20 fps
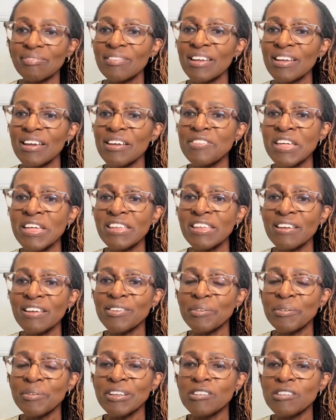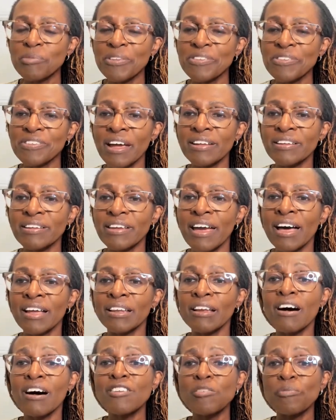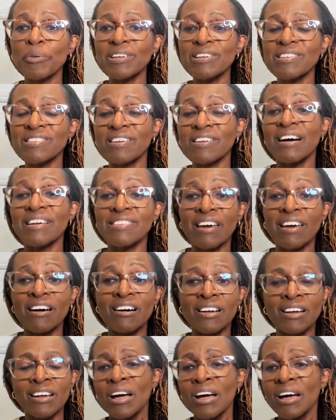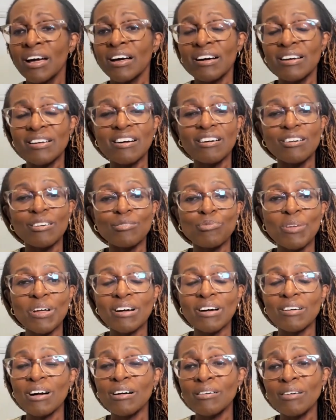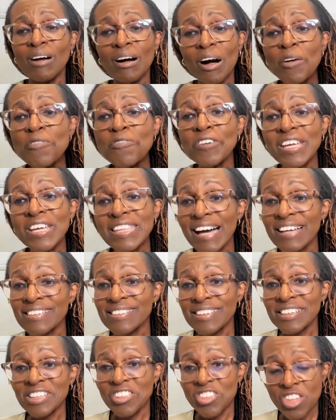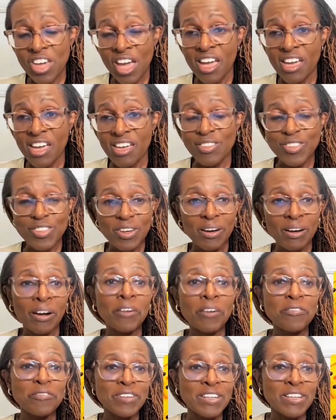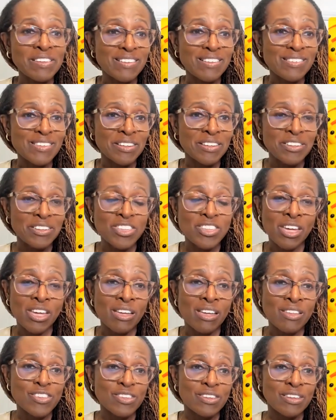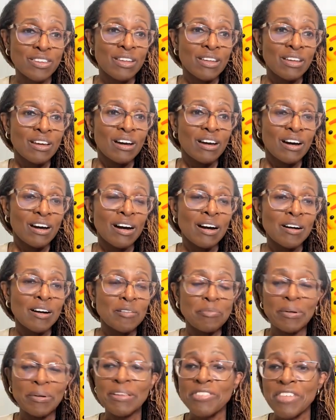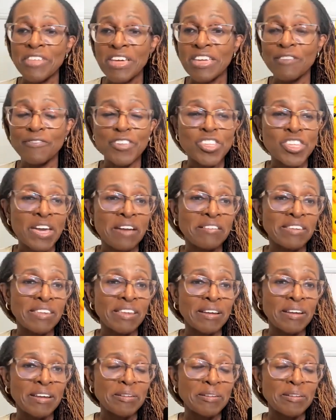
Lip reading: Thank you. So Elizabeth said, yeah, large body size. Yeah, hopefully that's going to change. Hopefully that's going to change. But thank you for sharing that.